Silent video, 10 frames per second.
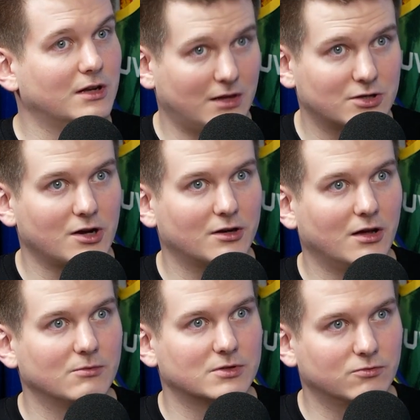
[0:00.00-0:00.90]
And Deshaun
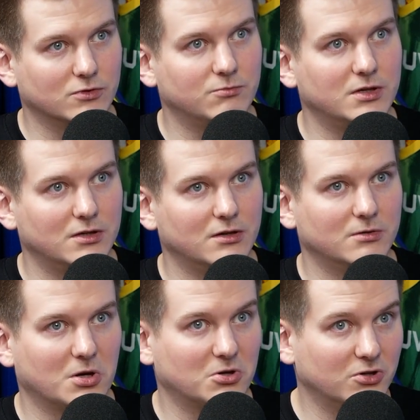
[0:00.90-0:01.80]
Thomas would
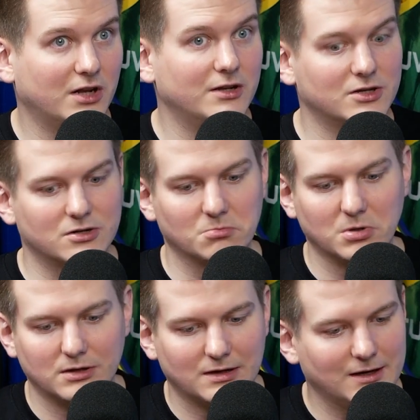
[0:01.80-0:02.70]
be a good addition,
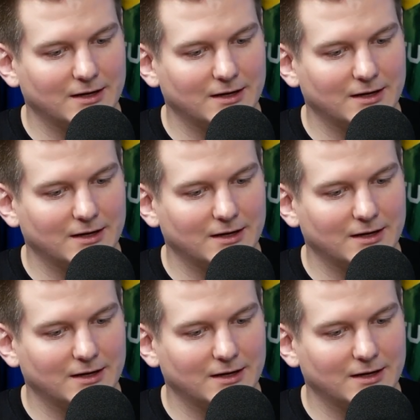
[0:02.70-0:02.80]
but